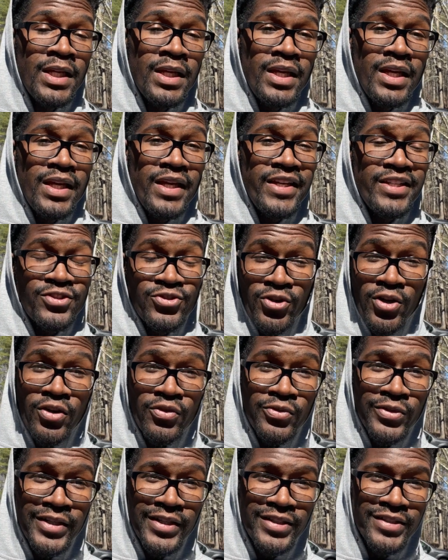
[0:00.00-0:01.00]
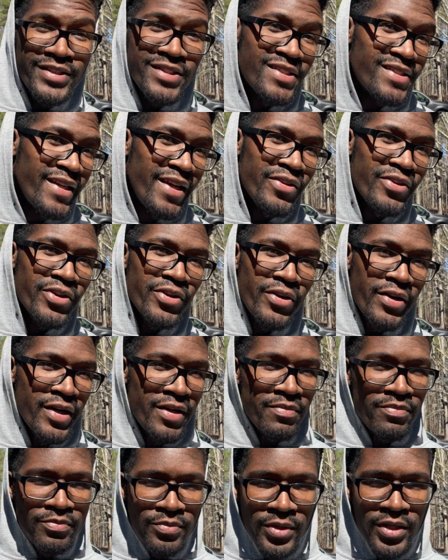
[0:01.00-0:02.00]
It drove well and it sounded
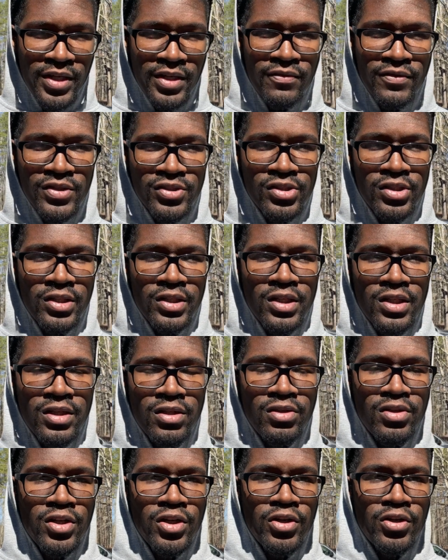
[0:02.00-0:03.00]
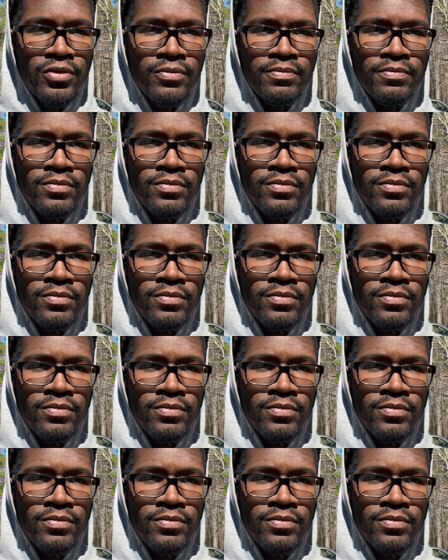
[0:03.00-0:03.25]
great, but eventually, you know,